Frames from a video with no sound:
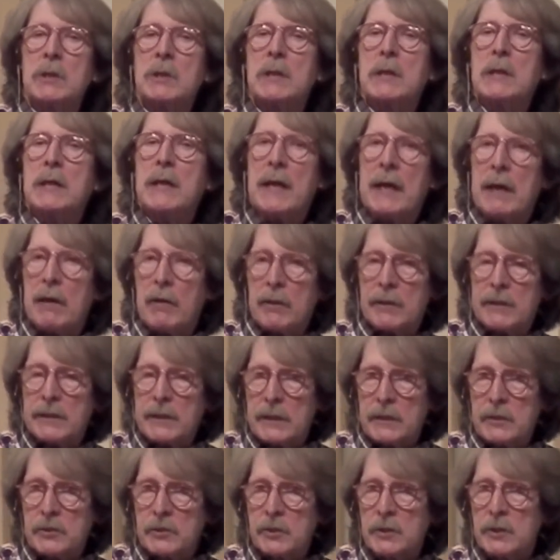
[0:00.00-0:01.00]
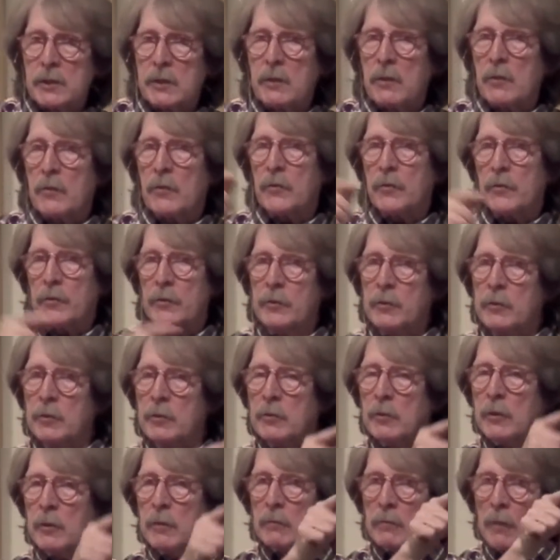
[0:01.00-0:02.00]
heritage
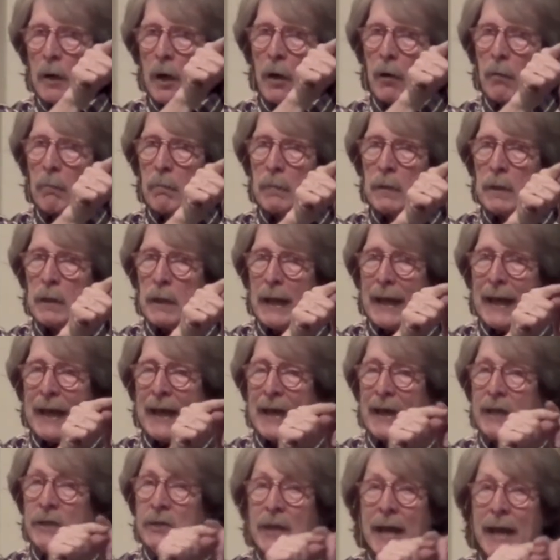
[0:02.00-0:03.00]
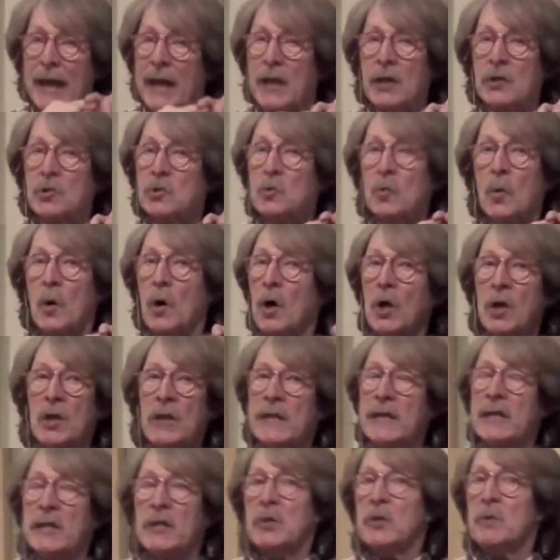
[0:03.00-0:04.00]
through Rome and to all
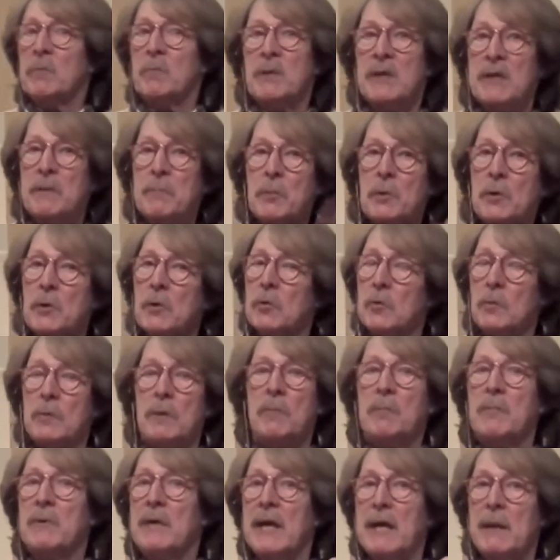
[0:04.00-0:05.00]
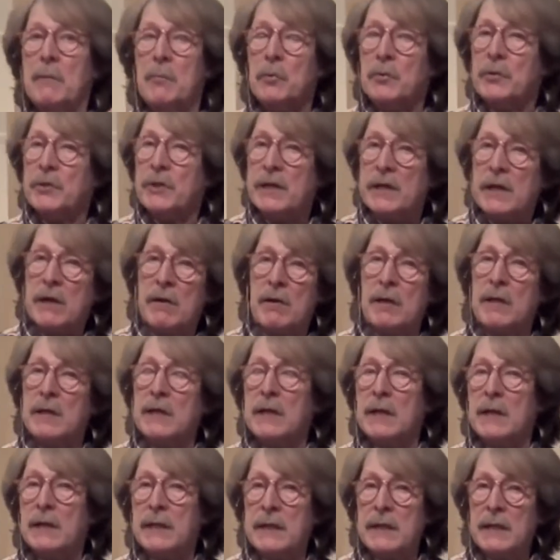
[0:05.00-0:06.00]
the other people who will be able to carry it
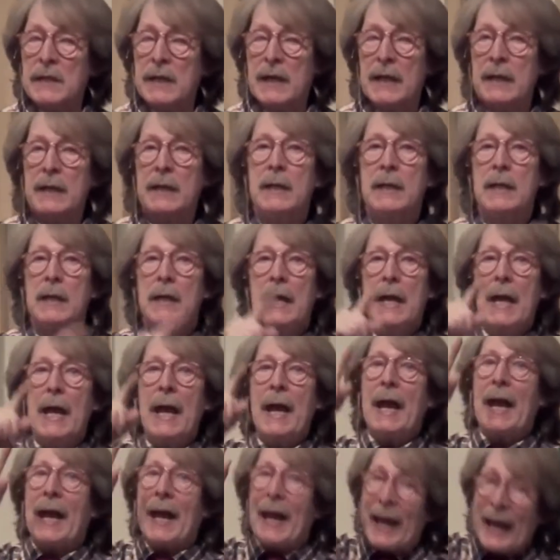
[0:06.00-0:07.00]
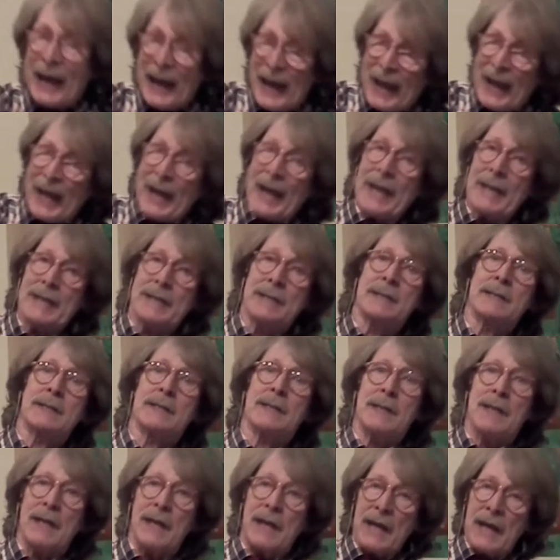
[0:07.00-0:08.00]
on in Latin. And
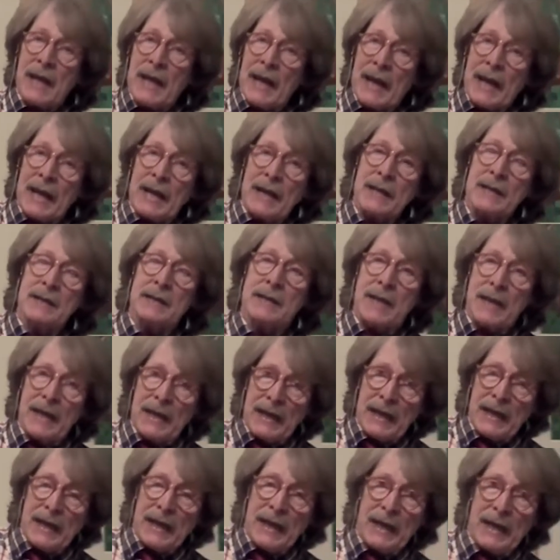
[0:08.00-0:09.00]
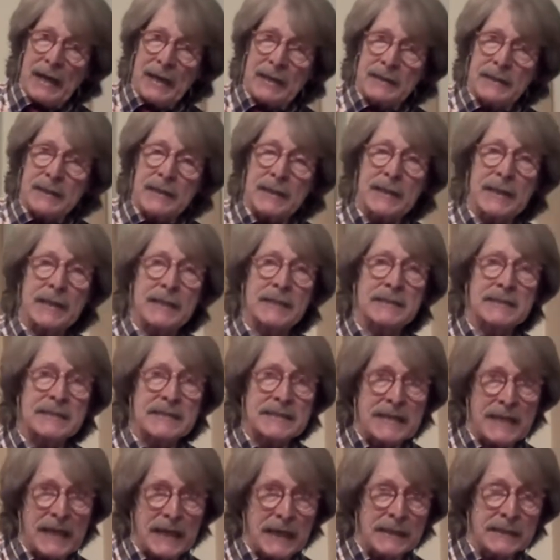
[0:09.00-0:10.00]
it
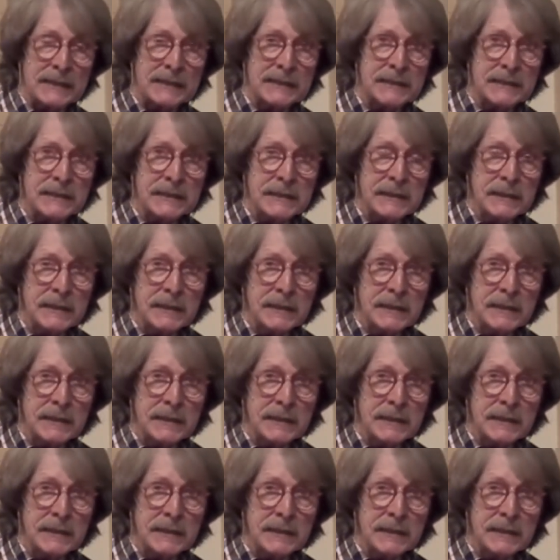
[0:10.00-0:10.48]
extends